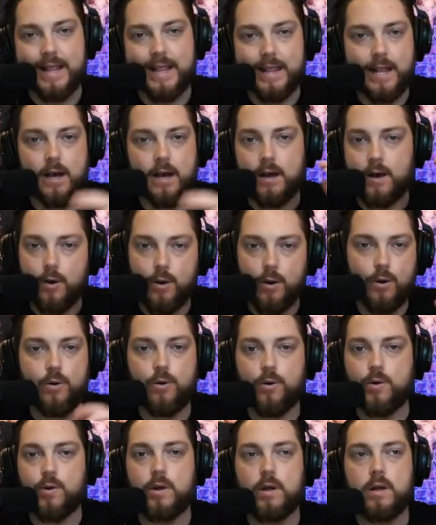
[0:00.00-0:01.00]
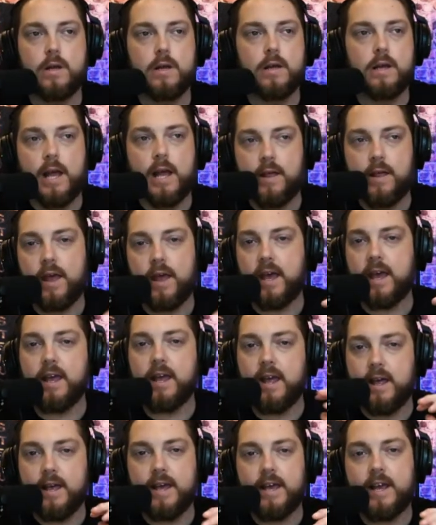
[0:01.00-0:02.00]
the whole.
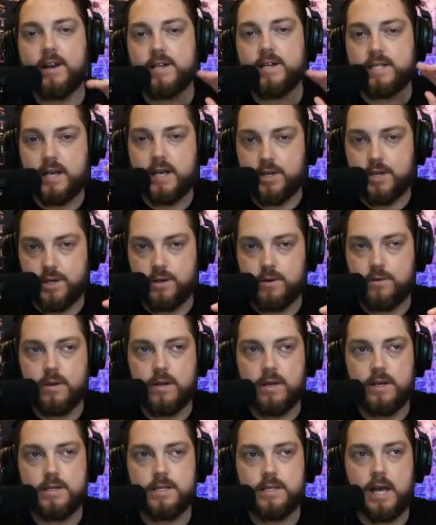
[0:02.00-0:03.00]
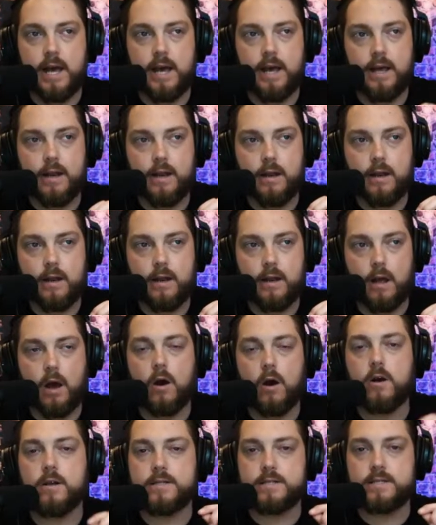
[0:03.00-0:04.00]
Here's the issue: is that
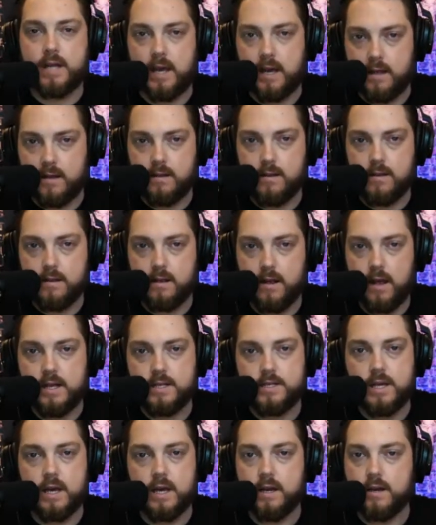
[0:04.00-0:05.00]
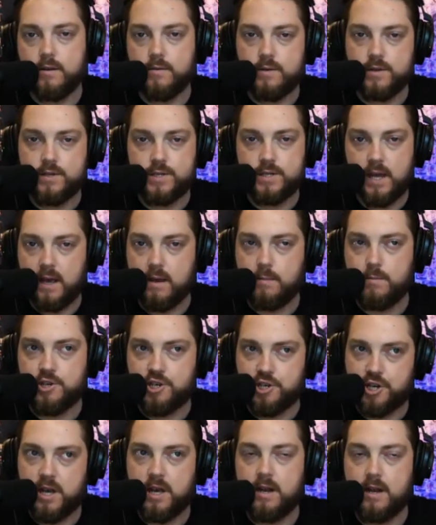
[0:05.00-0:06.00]
Allstate is going to do the same
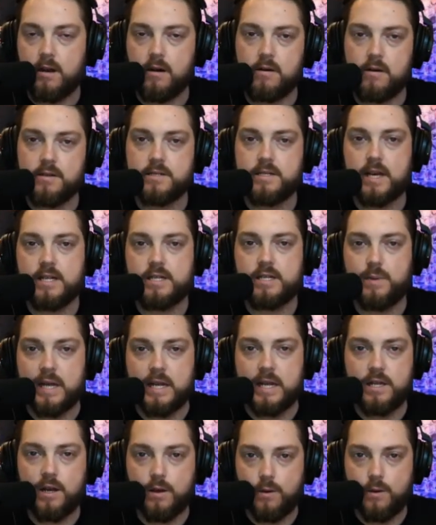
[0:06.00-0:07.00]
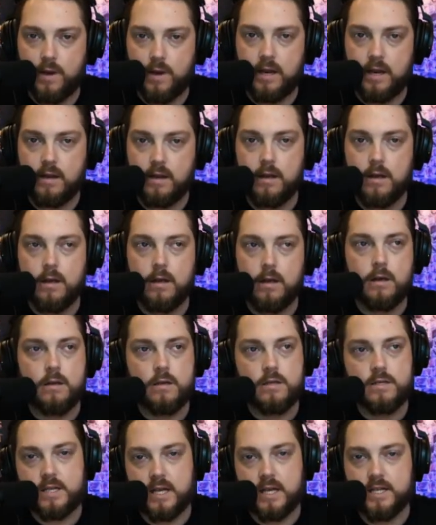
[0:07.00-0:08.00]
shit Allstate's been doing
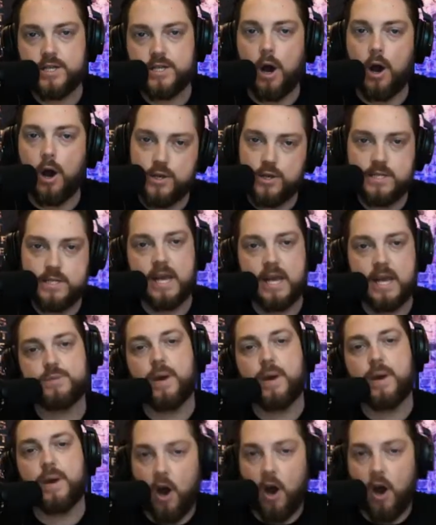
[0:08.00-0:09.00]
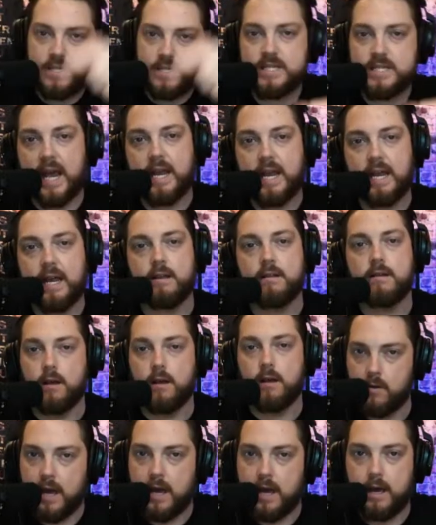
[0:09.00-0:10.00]
since Allstate's been Allstating.
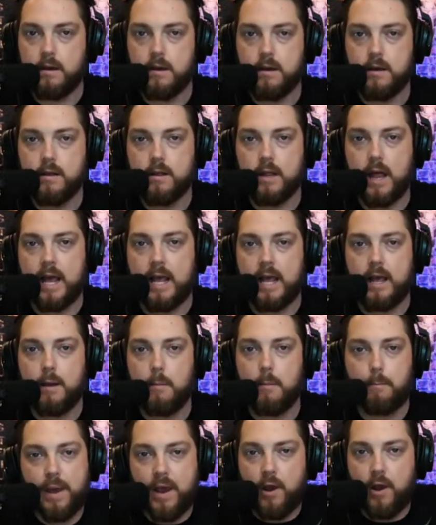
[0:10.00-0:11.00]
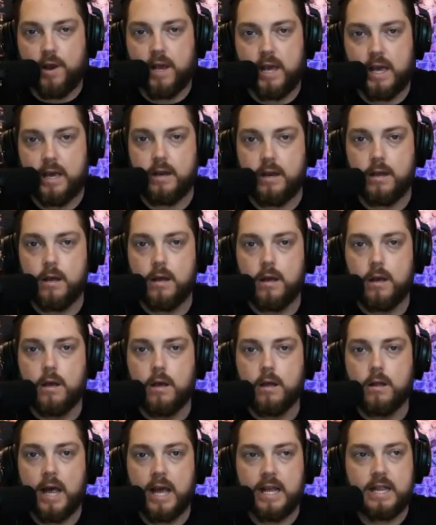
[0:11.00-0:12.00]
Okay, like period.
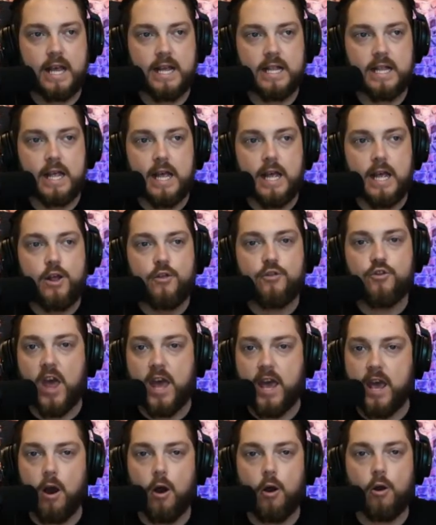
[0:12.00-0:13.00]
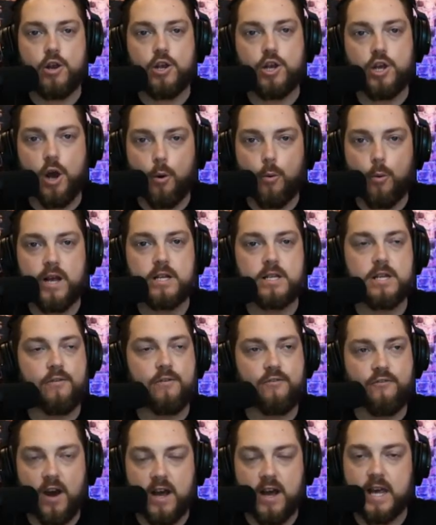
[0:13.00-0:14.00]
Like that, they are going to
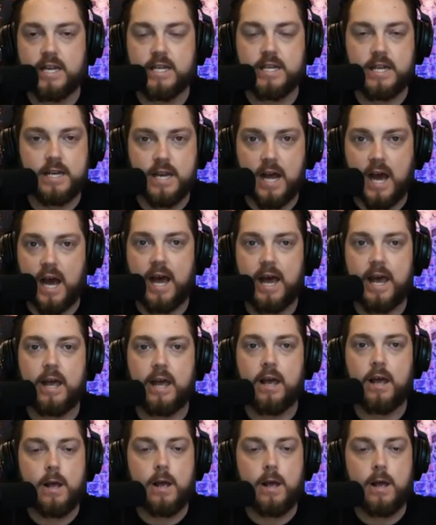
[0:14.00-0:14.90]
fucking deny,